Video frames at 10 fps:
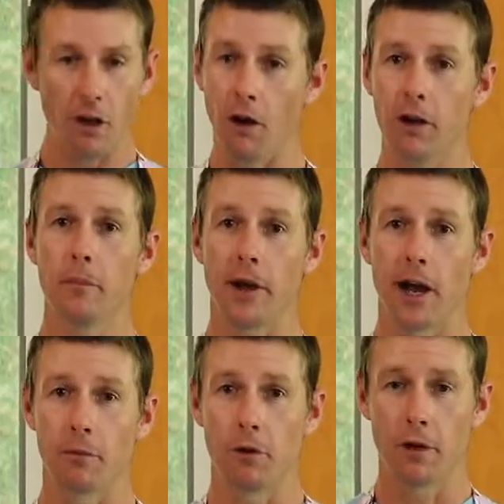I'll come
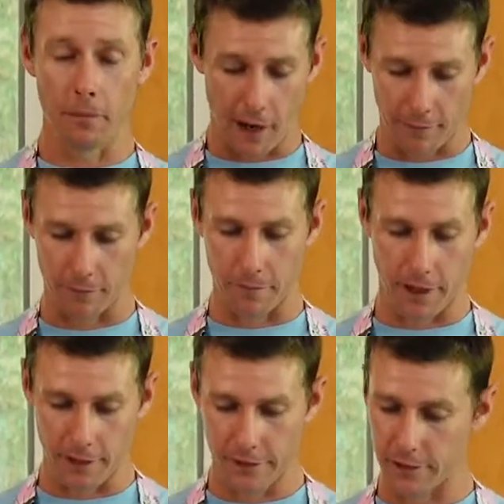back. We'll come back from
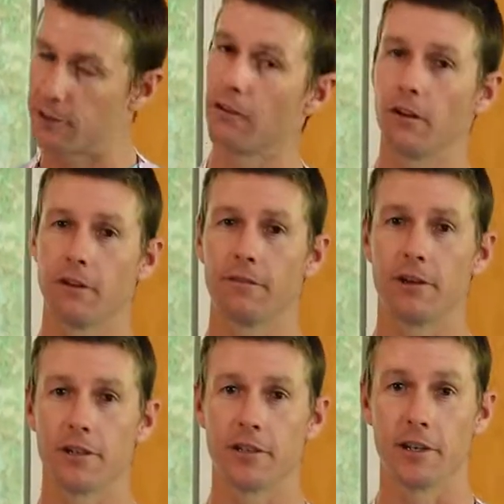that. It's just a little
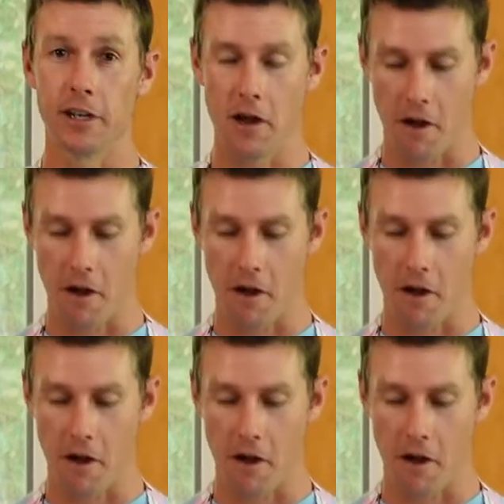adversity.